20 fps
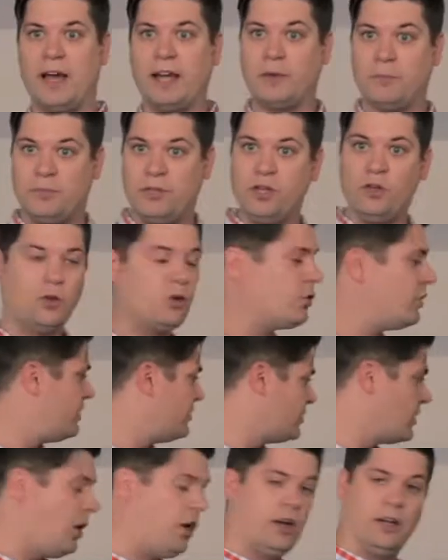My computer
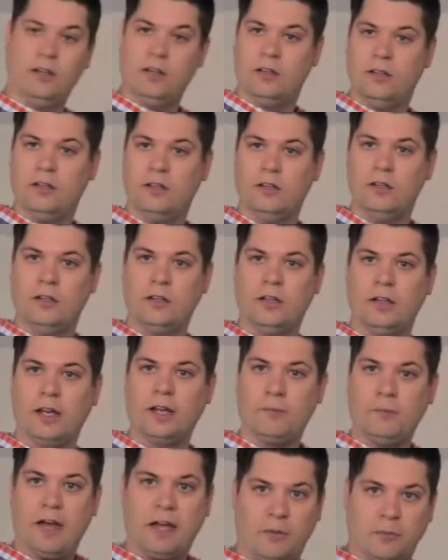is gone.
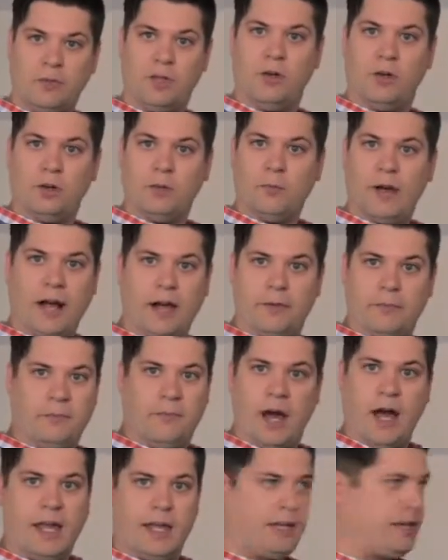Like my computer, my
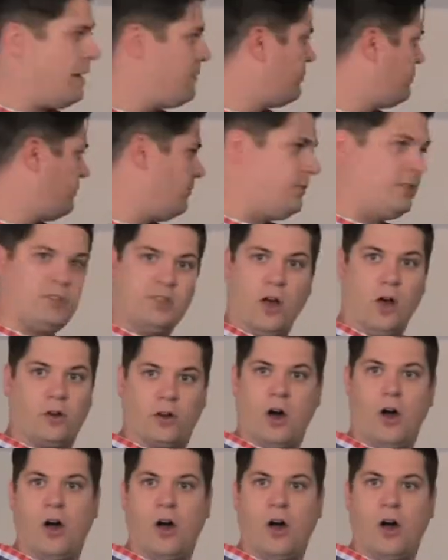mic, it's all